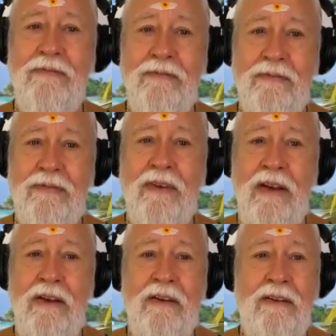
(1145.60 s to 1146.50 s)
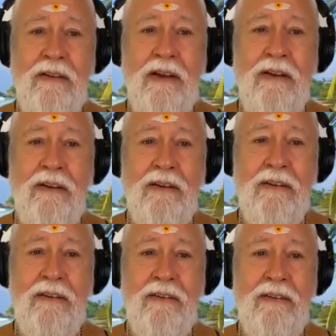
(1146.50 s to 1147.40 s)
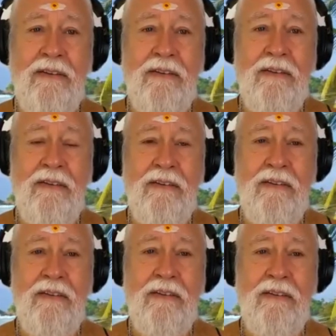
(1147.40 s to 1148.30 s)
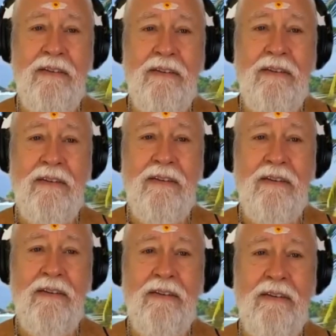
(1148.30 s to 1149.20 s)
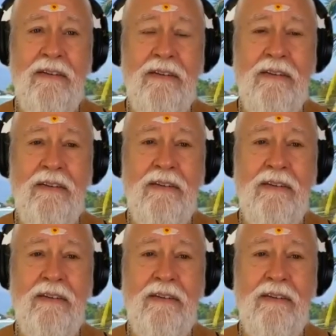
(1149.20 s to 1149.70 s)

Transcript: (not speaking)